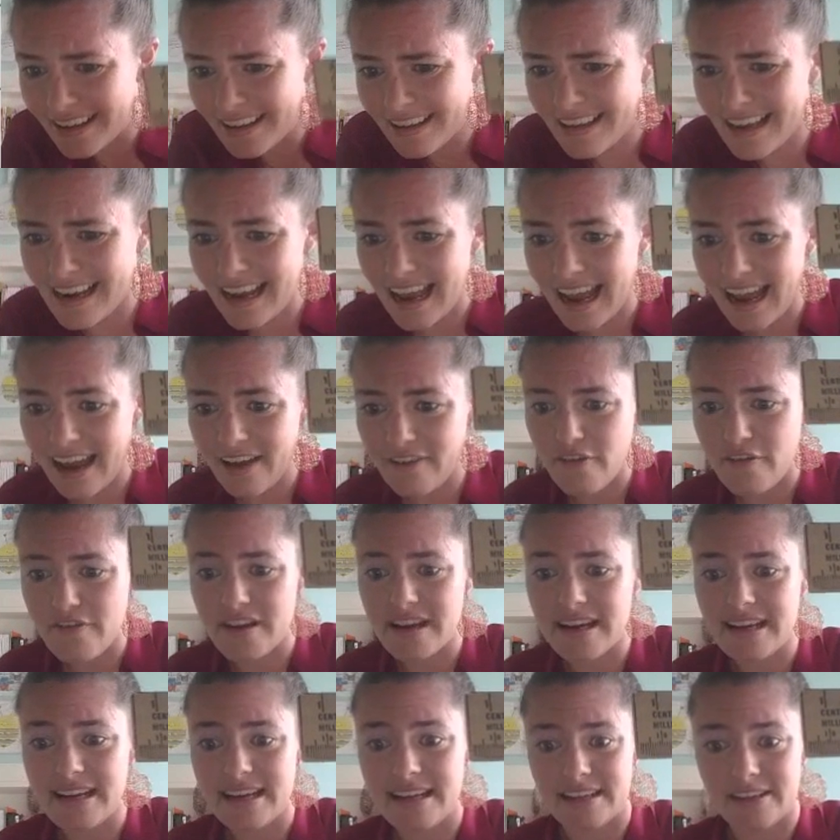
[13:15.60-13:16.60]
than 1/2 of
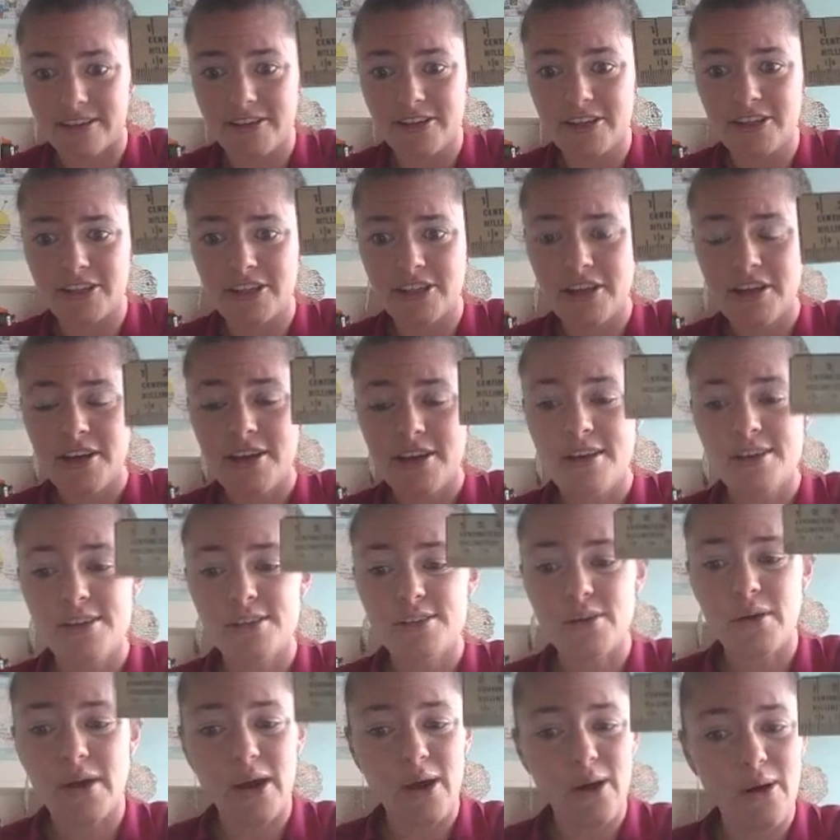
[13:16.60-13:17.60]
an inch.
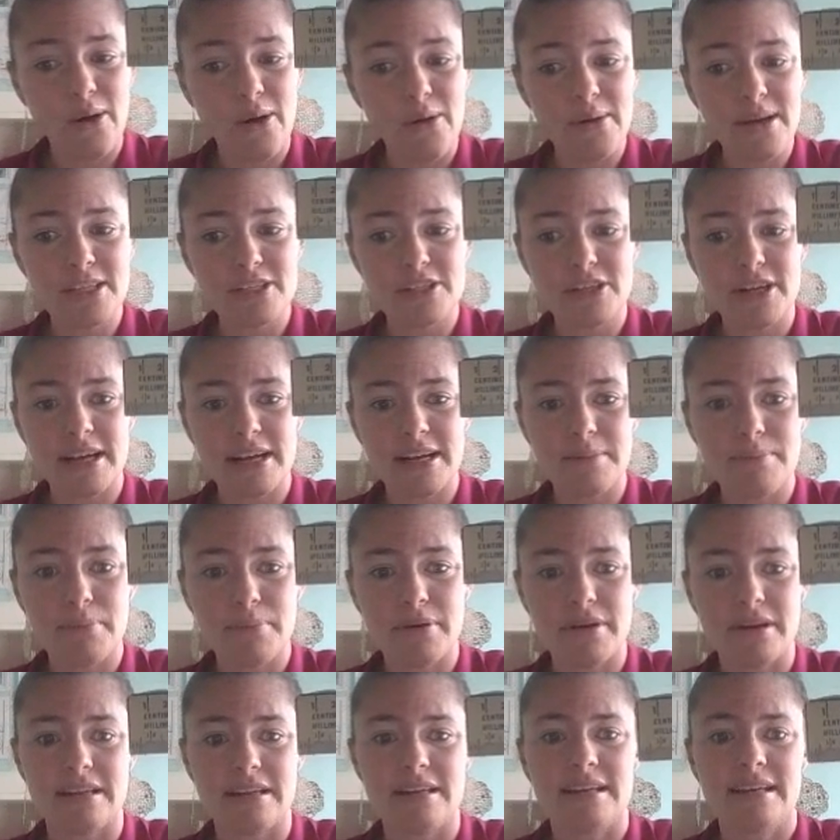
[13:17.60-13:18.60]
So I always try to
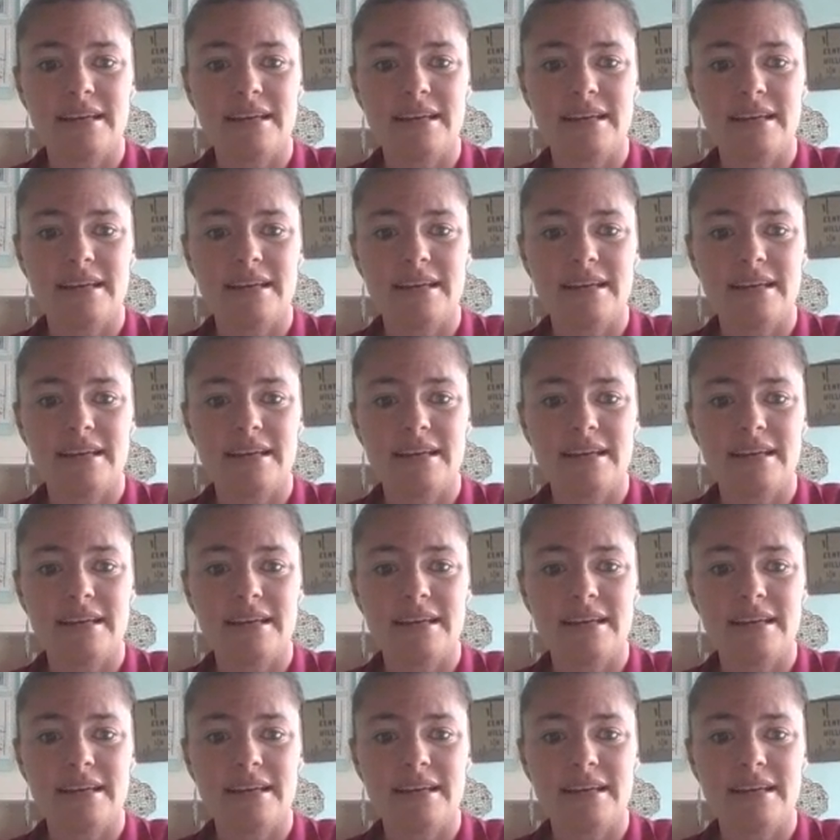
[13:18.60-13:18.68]
put